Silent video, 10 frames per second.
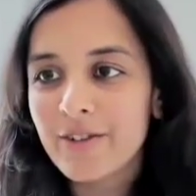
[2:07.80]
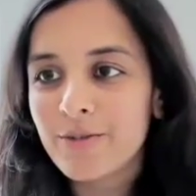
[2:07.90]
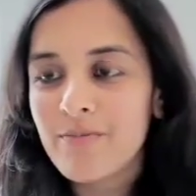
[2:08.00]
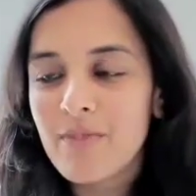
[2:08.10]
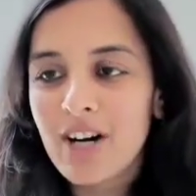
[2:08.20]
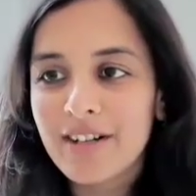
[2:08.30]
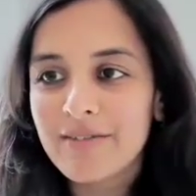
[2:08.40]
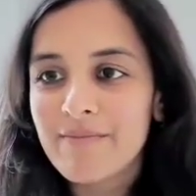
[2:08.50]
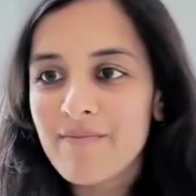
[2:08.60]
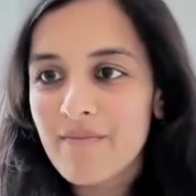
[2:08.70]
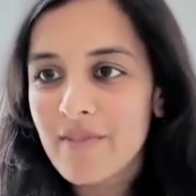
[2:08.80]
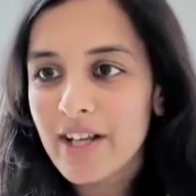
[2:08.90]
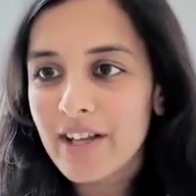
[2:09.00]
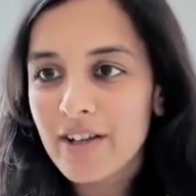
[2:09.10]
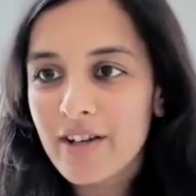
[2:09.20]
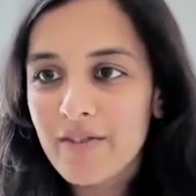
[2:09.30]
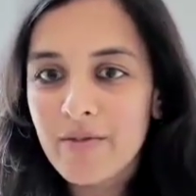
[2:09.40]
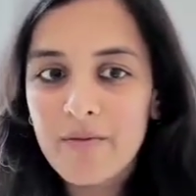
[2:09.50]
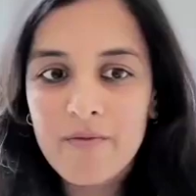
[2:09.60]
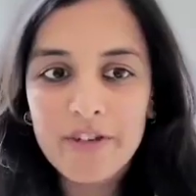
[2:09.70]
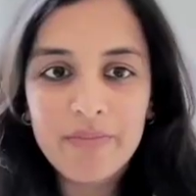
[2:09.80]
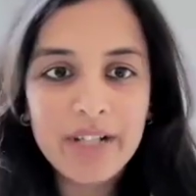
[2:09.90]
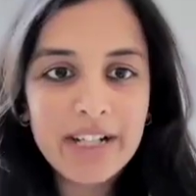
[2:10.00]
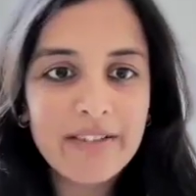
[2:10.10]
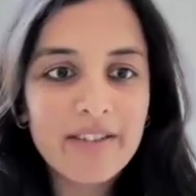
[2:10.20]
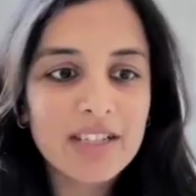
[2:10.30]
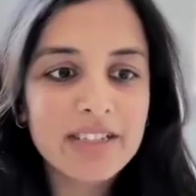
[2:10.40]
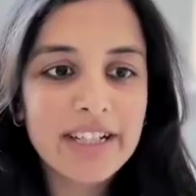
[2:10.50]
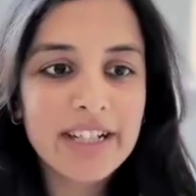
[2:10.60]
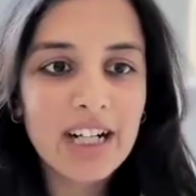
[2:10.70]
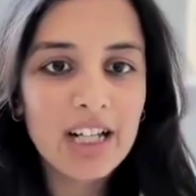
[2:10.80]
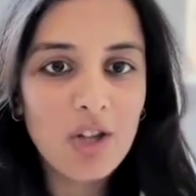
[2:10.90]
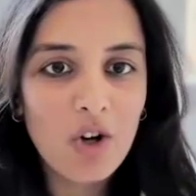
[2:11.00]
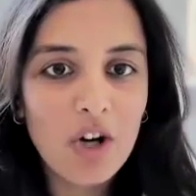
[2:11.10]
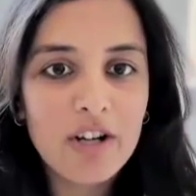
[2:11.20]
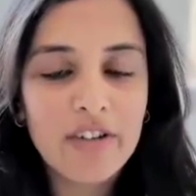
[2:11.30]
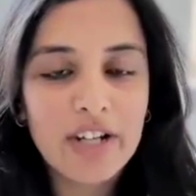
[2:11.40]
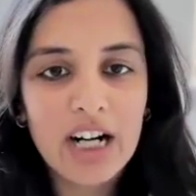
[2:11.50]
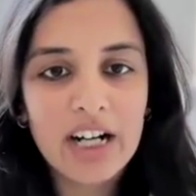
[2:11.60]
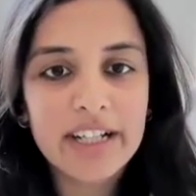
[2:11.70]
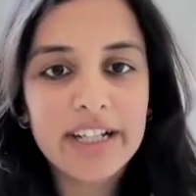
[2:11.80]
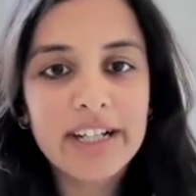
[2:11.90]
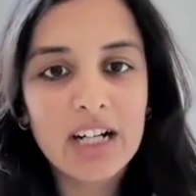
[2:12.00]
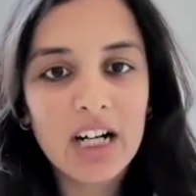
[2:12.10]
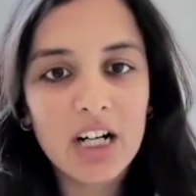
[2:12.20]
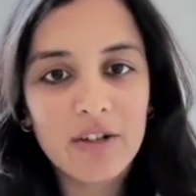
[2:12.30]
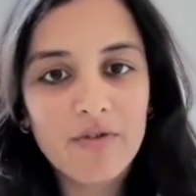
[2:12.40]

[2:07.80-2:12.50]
So, we've been discussing a lot regarding